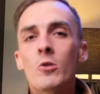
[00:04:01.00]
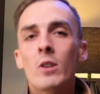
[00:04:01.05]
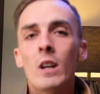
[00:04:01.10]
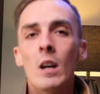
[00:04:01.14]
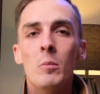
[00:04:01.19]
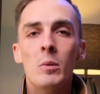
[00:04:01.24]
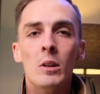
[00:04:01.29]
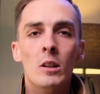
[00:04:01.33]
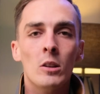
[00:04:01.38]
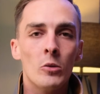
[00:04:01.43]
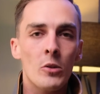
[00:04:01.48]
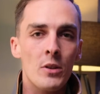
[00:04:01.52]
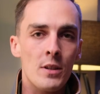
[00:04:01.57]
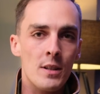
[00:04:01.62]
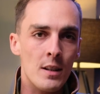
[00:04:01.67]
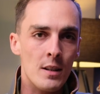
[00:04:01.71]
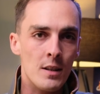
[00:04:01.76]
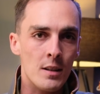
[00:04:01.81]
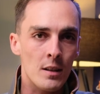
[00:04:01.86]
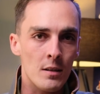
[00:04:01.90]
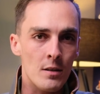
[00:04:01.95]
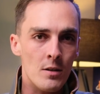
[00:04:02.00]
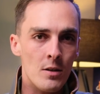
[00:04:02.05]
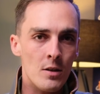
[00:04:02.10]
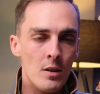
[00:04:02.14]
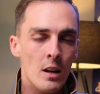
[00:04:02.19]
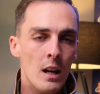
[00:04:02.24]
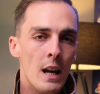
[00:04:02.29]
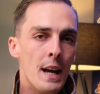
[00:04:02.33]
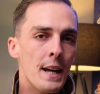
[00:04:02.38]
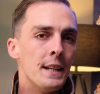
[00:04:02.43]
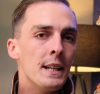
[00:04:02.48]
to chemical resistance,
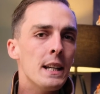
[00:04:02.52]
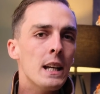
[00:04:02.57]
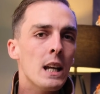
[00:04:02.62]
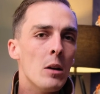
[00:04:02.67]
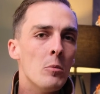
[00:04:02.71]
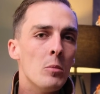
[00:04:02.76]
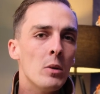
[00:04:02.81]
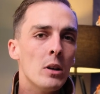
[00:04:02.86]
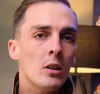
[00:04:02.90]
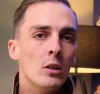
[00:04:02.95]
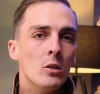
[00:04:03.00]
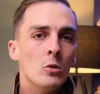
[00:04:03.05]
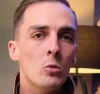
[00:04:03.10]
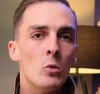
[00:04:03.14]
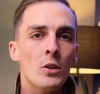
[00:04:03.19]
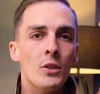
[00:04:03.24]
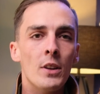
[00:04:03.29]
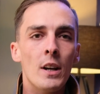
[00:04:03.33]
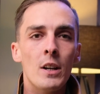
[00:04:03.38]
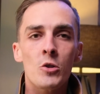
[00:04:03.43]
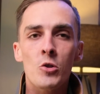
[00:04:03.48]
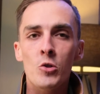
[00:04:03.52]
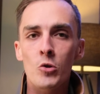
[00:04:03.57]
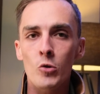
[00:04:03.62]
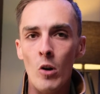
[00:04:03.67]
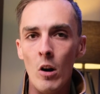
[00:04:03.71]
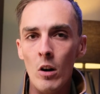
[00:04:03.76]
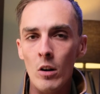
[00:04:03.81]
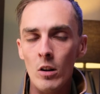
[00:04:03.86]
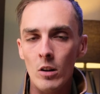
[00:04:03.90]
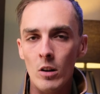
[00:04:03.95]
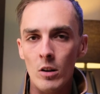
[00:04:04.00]
any chemical with a
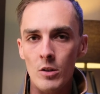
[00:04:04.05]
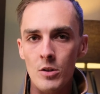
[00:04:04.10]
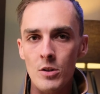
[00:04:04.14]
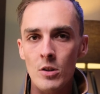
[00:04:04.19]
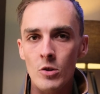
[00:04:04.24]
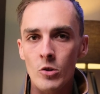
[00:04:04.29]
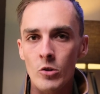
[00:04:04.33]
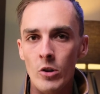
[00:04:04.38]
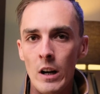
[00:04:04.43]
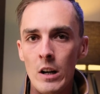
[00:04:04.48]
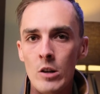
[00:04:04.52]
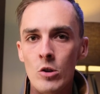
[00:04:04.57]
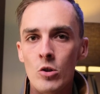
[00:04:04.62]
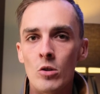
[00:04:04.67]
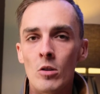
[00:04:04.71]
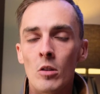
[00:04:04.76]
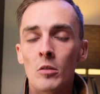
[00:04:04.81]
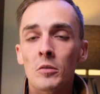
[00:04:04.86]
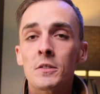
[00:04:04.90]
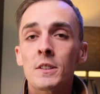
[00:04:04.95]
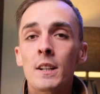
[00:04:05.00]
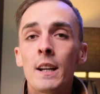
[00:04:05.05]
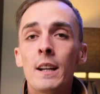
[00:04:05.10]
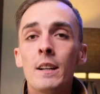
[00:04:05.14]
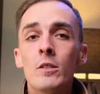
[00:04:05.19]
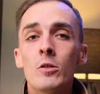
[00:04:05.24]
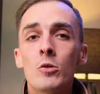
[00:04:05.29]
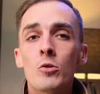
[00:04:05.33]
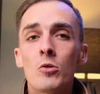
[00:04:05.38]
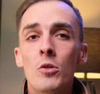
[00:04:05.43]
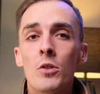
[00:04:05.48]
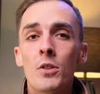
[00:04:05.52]
stronger concentration of
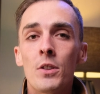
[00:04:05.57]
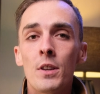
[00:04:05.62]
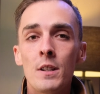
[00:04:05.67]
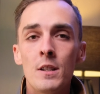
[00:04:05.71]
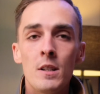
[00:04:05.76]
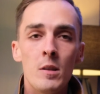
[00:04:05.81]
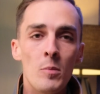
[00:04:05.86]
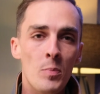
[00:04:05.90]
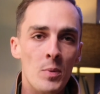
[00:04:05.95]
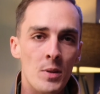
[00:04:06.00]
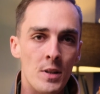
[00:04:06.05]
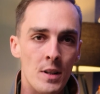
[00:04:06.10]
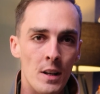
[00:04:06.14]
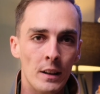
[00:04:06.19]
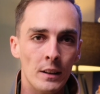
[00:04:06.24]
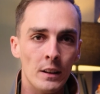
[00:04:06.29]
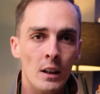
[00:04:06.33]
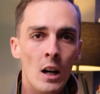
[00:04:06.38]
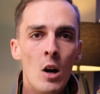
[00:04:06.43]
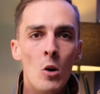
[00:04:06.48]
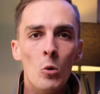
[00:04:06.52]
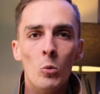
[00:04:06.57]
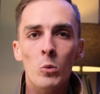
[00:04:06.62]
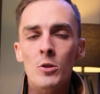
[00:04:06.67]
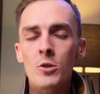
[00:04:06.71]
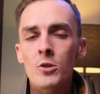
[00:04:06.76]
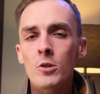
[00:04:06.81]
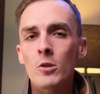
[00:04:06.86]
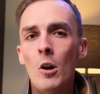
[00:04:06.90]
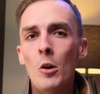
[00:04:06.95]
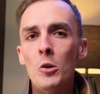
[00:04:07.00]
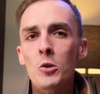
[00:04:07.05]
10 to 30% will
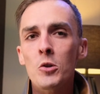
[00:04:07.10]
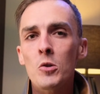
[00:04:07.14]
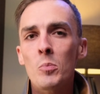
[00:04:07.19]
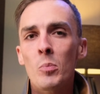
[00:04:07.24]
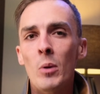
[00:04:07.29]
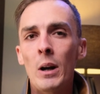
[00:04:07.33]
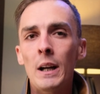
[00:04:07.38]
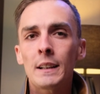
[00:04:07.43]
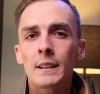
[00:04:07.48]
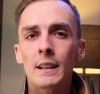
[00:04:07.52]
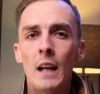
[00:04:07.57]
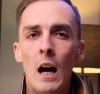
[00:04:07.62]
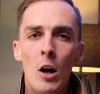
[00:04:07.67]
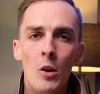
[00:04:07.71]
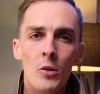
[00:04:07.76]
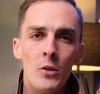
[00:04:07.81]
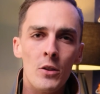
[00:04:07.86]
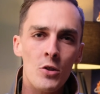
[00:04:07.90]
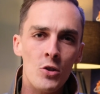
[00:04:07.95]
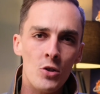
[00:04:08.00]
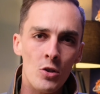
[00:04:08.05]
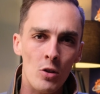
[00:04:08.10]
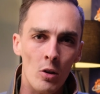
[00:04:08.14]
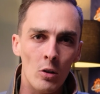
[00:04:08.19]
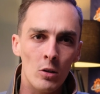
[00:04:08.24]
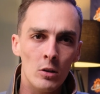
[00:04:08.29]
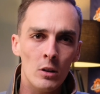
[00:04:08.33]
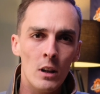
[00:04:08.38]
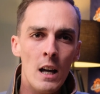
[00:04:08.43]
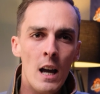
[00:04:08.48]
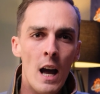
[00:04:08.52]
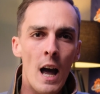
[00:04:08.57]
start to break down the
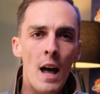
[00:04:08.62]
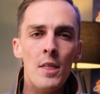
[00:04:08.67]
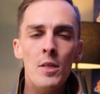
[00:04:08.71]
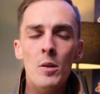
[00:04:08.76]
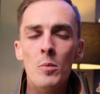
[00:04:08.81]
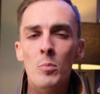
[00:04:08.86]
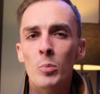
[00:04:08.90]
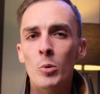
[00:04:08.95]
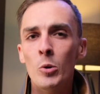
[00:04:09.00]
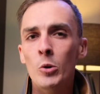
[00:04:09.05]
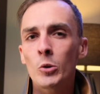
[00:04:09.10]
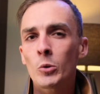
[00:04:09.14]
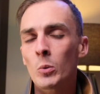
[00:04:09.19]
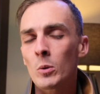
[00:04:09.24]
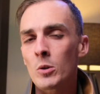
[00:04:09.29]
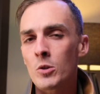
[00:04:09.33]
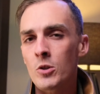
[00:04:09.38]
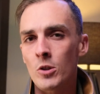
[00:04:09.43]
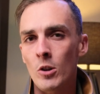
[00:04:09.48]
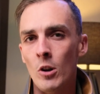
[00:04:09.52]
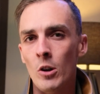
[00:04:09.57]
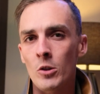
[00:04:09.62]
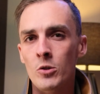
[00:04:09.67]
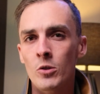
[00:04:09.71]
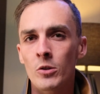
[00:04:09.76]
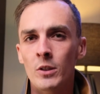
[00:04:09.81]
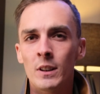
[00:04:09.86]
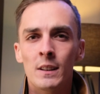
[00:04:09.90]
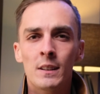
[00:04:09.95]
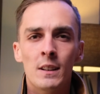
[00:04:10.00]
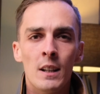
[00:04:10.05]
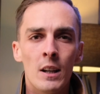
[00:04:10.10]
sole and the boot will start to
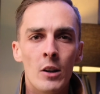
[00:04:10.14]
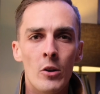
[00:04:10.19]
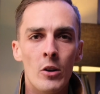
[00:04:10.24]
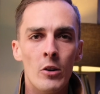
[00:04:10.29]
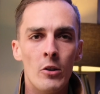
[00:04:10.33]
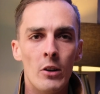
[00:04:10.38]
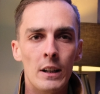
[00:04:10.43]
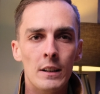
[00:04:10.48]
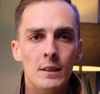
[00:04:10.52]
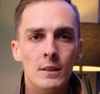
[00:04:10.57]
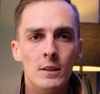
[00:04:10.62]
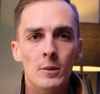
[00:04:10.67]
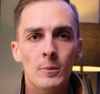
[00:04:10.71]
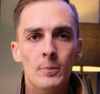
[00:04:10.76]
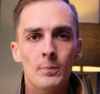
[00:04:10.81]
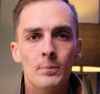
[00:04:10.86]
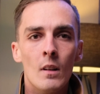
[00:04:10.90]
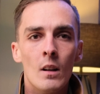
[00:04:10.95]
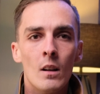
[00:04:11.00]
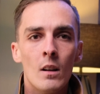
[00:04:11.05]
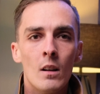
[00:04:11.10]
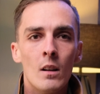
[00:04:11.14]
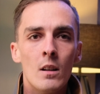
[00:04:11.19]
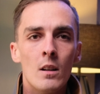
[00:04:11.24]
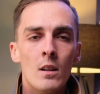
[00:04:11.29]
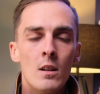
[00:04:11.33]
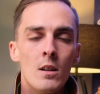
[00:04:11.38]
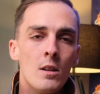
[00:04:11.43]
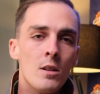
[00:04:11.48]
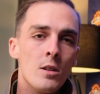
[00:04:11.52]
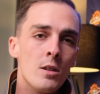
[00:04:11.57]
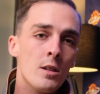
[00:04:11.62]
deteriorate.
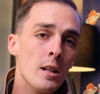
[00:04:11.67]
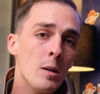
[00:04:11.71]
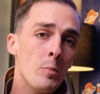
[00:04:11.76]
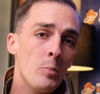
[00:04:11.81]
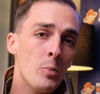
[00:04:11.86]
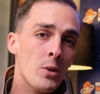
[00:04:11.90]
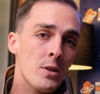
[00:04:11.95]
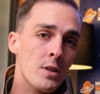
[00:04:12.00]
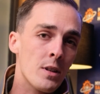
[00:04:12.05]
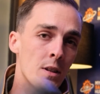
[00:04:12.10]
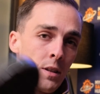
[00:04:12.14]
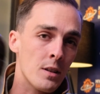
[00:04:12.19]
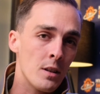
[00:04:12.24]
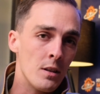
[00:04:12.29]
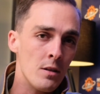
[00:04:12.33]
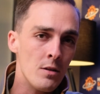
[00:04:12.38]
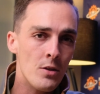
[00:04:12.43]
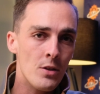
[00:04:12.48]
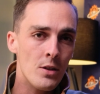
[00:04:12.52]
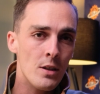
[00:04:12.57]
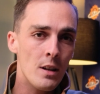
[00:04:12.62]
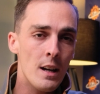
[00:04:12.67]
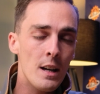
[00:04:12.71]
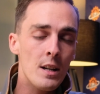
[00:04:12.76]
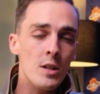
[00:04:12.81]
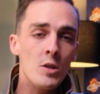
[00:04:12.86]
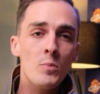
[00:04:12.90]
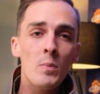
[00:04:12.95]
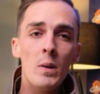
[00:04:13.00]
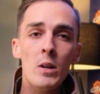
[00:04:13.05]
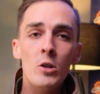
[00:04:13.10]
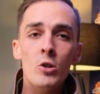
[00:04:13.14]
Slip resistance
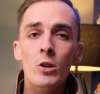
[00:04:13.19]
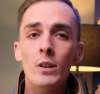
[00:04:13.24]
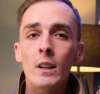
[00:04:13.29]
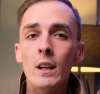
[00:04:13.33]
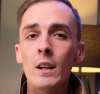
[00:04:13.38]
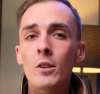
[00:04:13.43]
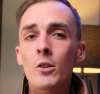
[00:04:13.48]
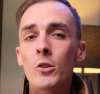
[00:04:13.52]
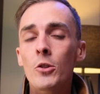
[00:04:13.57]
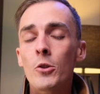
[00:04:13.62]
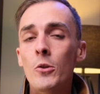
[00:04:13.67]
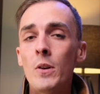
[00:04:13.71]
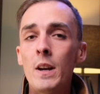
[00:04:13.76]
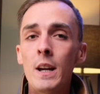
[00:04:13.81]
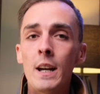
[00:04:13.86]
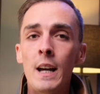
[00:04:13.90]
is measured in 3